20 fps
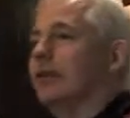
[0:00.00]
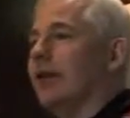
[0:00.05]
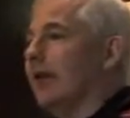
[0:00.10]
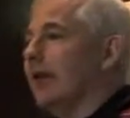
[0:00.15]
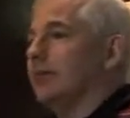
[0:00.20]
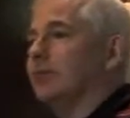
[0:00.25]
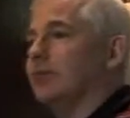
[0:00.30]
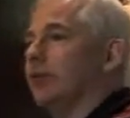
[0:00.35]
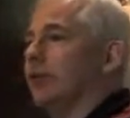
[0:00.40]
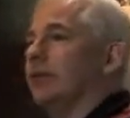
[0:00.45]

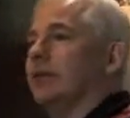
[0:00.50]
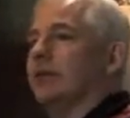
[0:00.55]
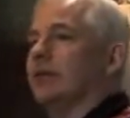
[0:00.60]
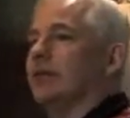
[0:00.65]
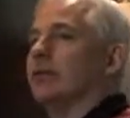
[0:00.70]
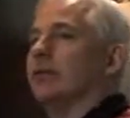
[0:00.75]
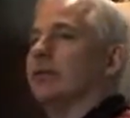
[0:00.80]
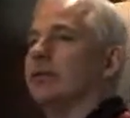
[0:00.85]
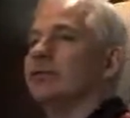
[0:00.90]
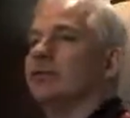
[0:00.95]
They can print
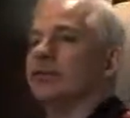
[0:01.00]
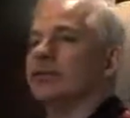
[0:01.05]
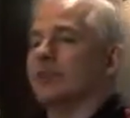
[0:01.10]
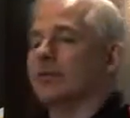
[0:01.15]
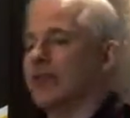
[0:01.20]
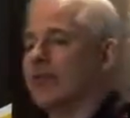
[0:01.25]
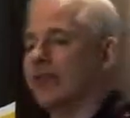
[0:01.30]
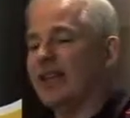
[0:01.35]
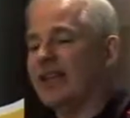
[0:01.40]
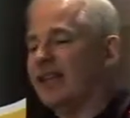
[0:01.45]
the
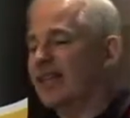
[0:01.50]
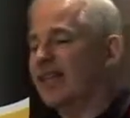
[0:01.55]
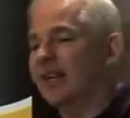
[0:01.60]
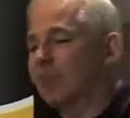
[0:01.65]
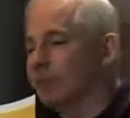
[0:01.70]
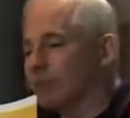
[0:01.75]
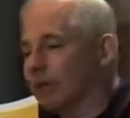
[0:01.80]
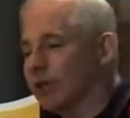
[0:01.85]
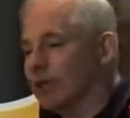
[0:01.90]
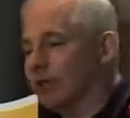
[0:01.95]
existing money. They
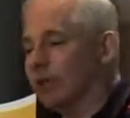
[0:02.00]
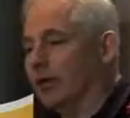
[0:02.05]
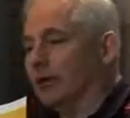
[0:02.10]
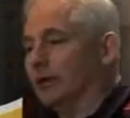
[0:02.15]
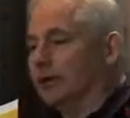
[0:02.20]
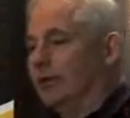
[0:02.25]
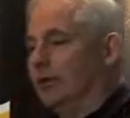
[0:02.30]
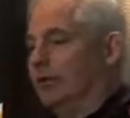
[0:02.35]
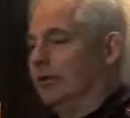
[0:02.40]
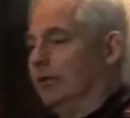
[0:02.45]
can't print
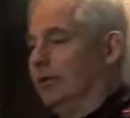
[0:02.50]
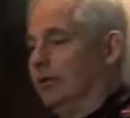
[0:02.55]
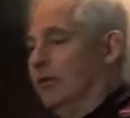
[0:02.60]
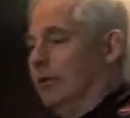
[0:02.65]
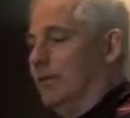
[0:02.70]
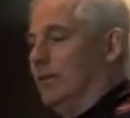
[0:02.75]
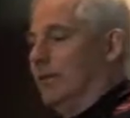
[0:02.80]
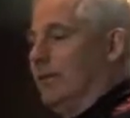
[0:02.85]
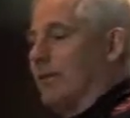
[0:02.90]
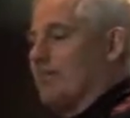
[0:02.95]
gold.
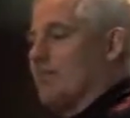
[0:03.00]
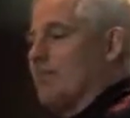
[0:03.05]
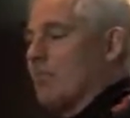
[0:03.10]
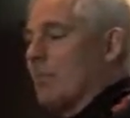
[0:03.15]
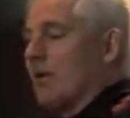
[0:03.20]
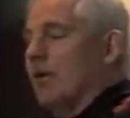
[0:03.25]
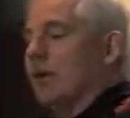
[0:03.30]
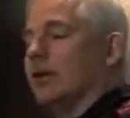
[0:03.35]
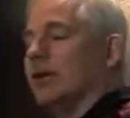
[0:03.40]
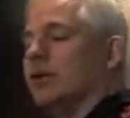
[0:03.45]

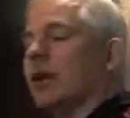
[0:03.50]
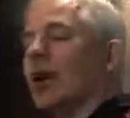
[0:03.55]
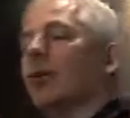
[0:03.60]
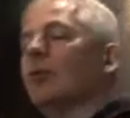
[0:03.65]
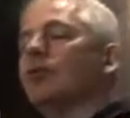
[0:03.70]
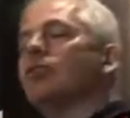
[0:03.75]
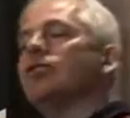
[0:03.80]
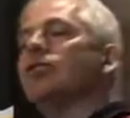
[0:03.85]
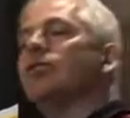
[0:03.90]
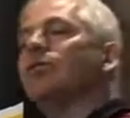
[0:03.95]

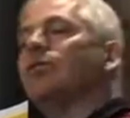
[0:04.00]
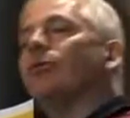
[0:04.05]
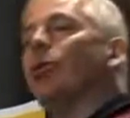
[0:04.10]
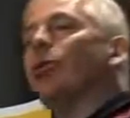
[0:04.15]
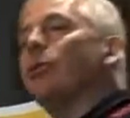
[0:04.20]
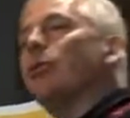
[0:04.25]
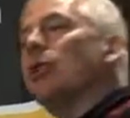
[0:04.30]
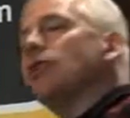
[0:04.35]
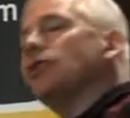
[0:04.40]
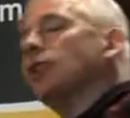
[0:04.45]
Gold is the
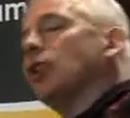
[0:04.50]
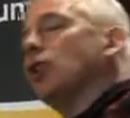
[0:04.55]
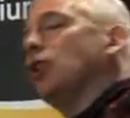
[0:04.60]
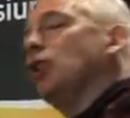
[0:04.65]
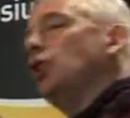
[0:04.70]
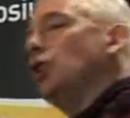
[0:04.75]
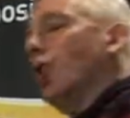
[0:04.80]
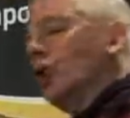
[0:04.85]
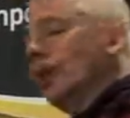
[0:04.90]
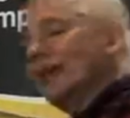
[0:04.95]
foremost
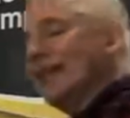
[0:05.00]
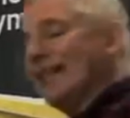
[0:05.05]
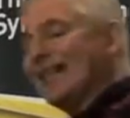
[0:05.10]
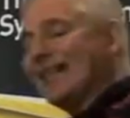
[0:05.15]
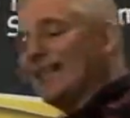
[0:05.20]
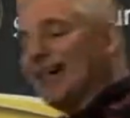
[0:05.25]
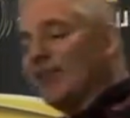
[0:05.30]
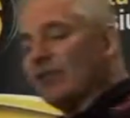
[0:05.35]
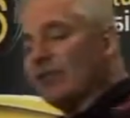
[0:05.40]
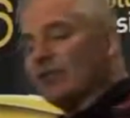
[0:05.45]

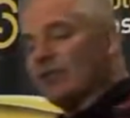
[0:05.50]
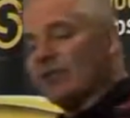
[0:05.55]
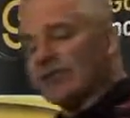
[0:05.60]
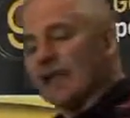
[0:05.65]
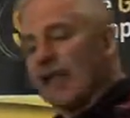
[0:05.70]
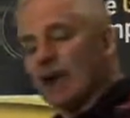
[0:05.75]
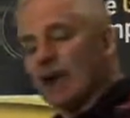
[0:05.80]
non-government